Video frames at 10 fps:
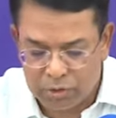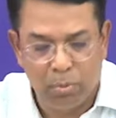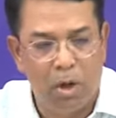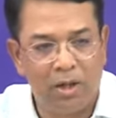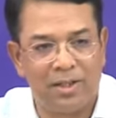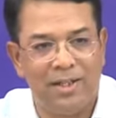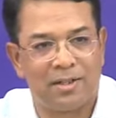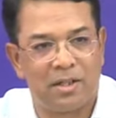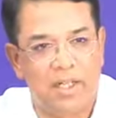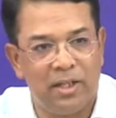Small
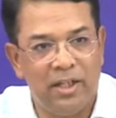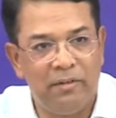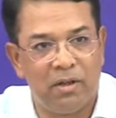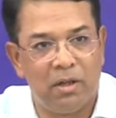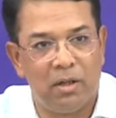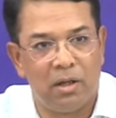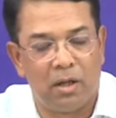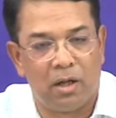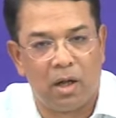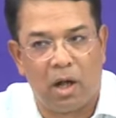things like even
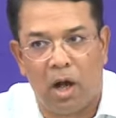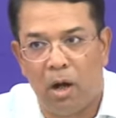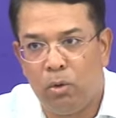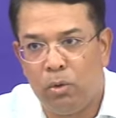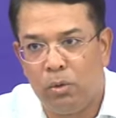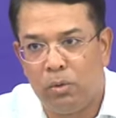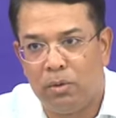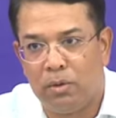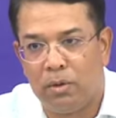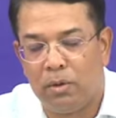how
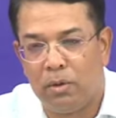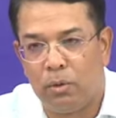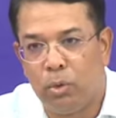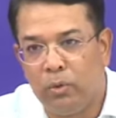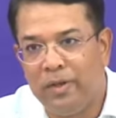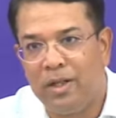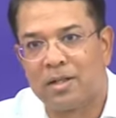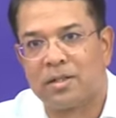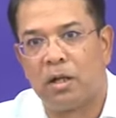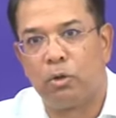
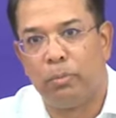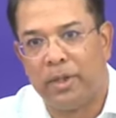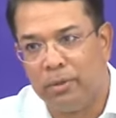two-wheelers are to be